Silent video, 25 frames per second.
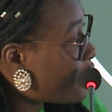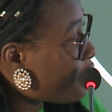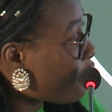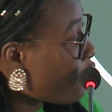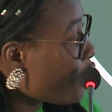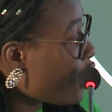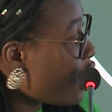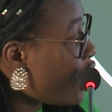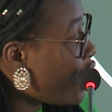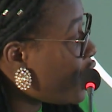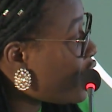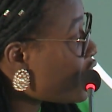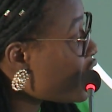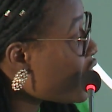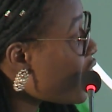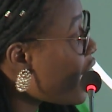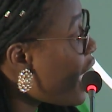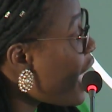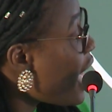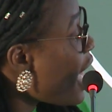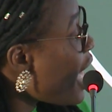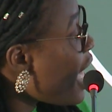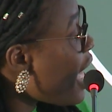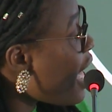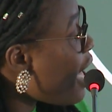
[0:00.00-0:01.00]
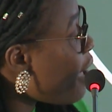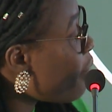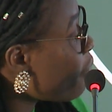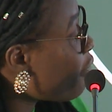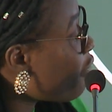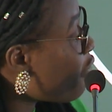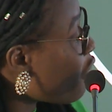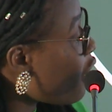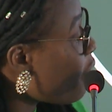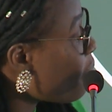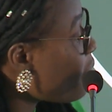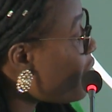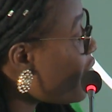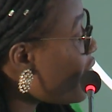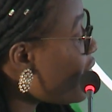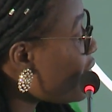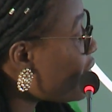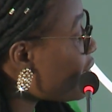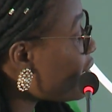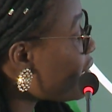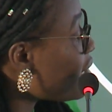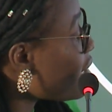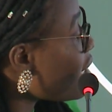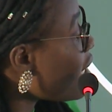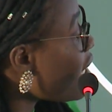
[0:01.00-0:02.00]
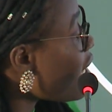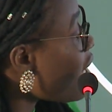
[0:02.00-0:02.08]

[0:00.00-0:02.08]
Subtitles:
for each. From this,